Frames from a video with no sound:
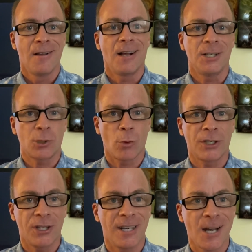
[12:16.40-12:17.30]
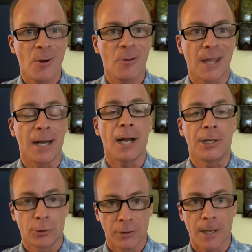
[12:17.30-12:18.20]
I just want you to know that I
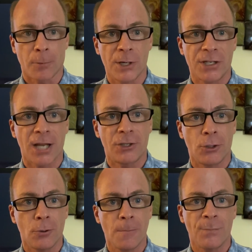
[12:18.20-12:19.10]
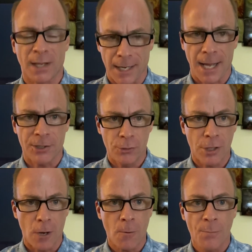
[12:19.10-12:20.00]
truly appreciate you. And as you
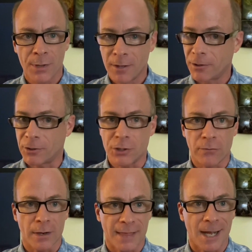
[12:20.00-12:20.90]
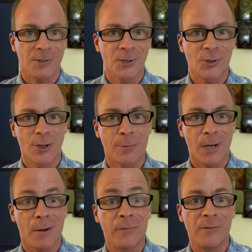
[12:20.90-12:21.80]
know, there's over 1,000 super
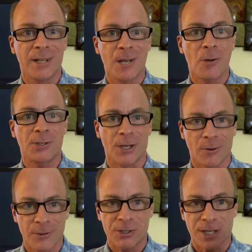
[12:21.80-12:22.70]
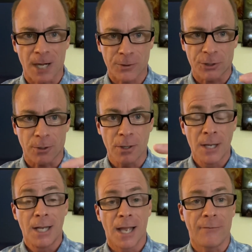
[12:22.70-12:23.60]
helpful videos here on this channel. So
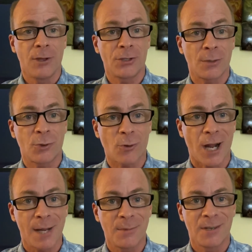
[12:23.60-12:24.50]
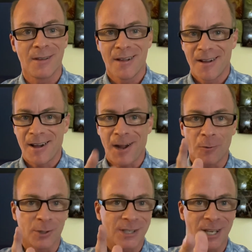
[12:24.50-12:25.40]
if you subscribed, I
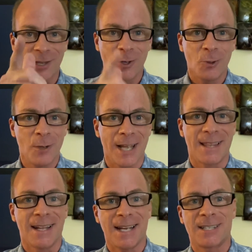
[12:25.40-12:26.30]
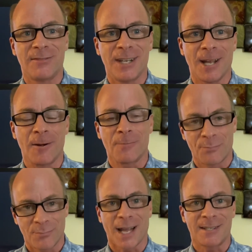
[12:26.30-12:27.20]
will see you in the next video.
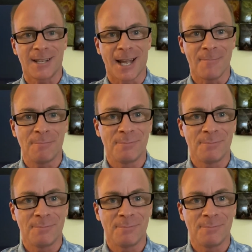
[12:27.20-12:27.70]
Thanks again.